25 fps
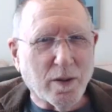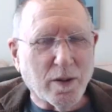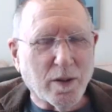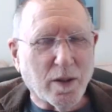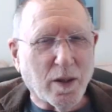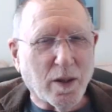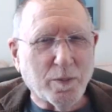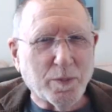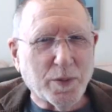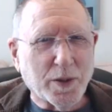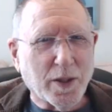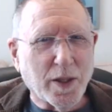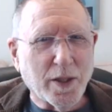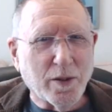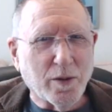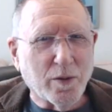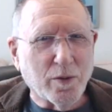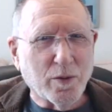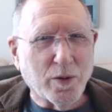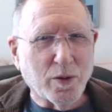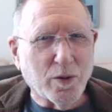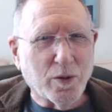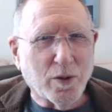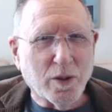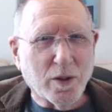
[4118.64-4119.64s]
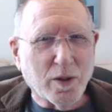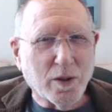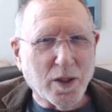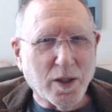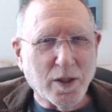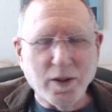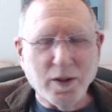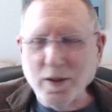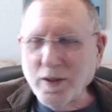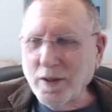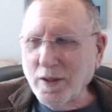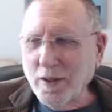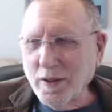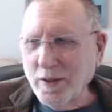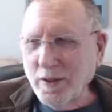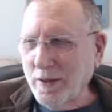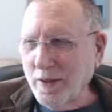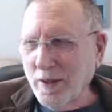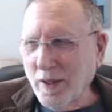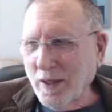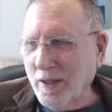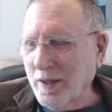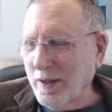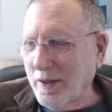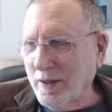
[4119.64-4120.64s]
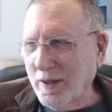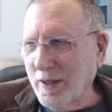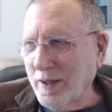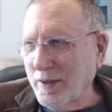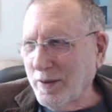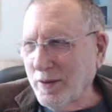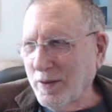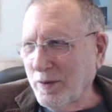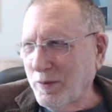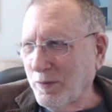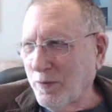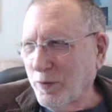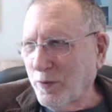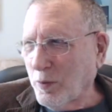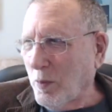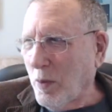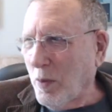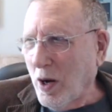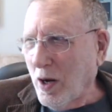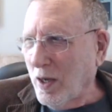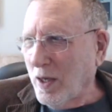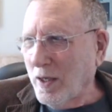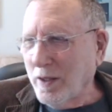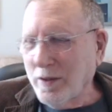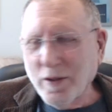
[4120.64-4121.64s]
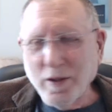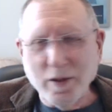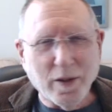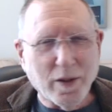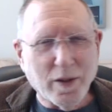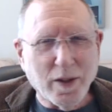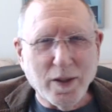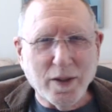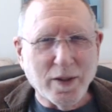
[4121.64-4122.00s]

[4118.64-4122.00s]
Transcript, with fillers: upstate New York and Vermont, and